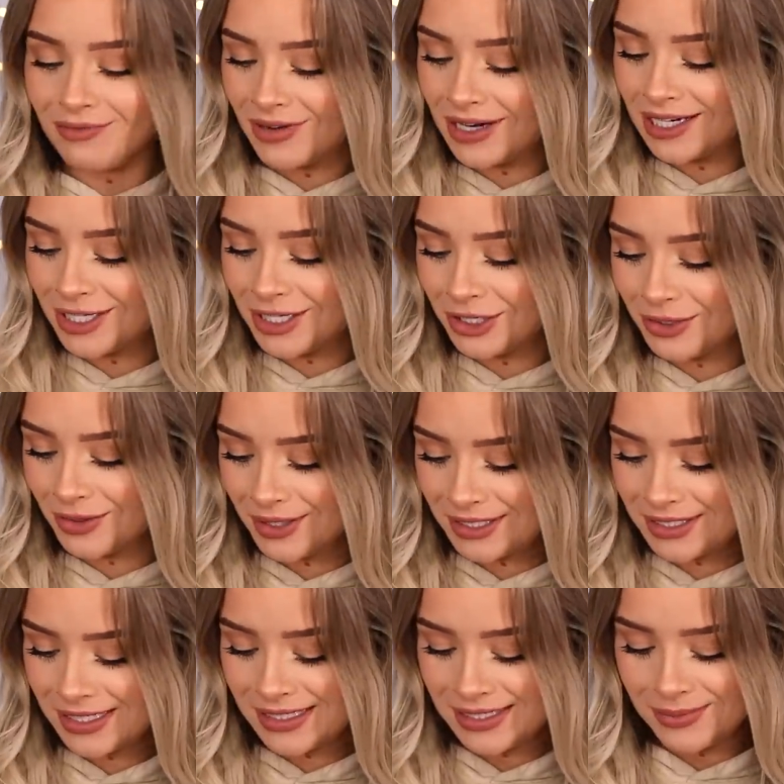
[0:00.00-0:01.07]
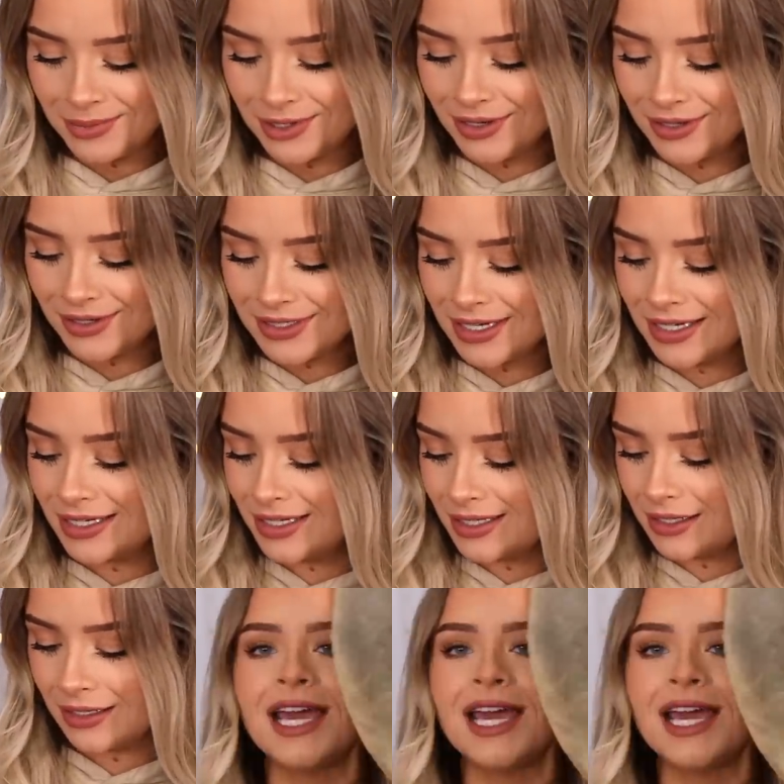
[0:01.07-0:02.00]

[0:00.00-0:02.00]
really curious to see what it looks like.